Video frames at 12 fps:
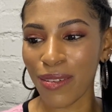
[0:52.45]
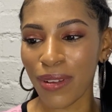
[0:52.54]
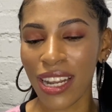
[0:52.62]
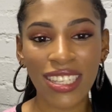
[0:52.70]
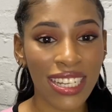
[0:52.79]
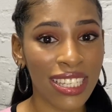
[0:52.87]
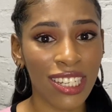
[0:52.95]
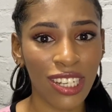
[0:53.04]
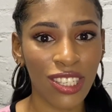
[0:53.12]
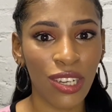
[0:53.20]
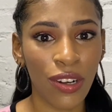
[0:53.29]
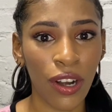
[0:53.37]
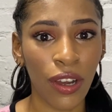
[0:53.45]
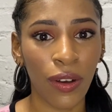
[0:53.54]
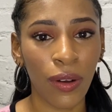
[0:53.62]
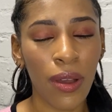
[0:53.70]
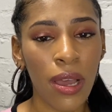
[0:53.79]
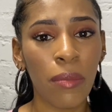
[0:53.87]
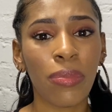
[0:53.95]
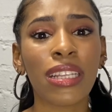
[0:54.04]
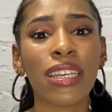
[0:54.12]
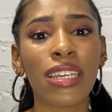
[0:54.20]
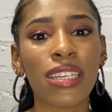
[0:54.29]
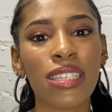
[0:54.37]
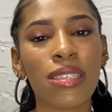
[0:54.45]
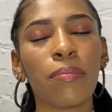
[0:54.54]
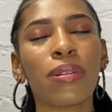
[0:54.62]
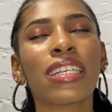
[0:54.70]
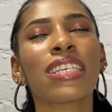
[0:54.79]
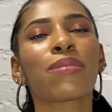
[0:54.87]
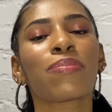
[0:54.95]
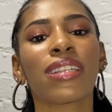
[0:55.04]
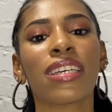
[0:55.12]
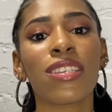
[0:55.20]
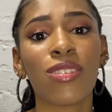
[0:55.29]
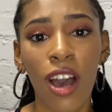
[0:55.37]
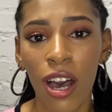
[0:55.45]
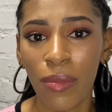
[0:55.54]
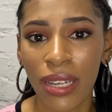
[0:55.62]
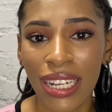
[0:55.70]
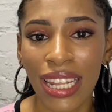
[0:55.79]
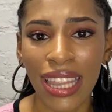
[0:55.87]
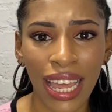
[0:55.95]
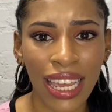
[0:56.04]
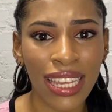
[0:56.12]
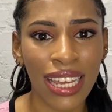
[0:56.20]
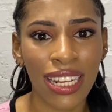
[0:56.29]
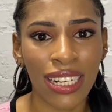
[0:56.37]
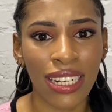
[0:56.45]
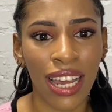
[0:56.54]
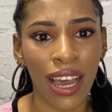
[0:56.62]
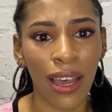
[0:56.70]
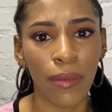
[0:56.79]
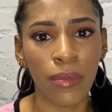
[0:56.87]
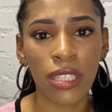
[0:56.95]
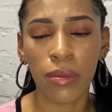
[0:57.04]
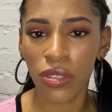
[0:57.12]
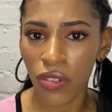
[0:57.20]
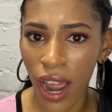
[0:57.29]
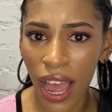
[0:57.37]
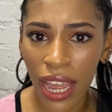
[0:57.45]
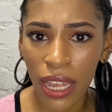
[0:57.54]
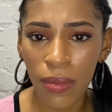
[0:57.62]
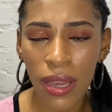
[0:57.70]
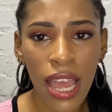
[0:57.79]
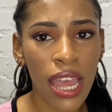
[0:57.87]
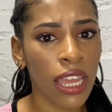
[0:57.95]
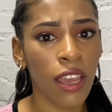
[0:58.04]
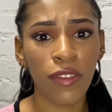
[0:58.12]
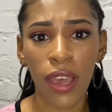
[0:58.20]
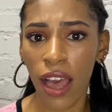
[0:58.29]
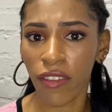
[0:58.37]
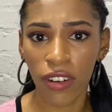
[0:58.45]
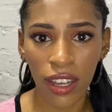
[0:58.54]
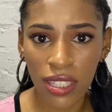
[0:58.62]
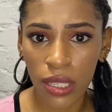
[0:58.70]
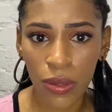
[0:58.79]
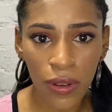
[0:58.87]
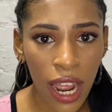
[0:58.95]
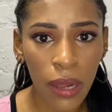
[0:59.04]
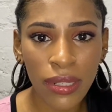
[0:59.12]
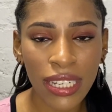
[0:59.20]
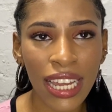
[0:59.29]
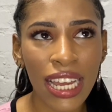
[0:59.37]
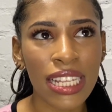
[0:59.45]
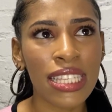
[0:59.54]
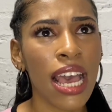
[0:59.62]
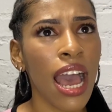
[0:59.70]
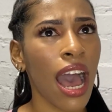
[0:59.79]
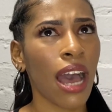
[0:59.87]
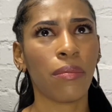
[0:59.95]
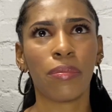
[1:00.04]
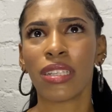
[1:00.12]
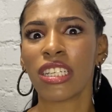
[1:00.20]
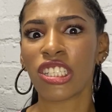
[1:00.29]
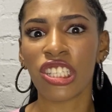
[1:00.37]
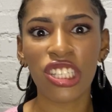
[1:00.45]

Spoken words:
let's continue to grow. Please comment, like, and subscribe if you have not subscribed yet. Please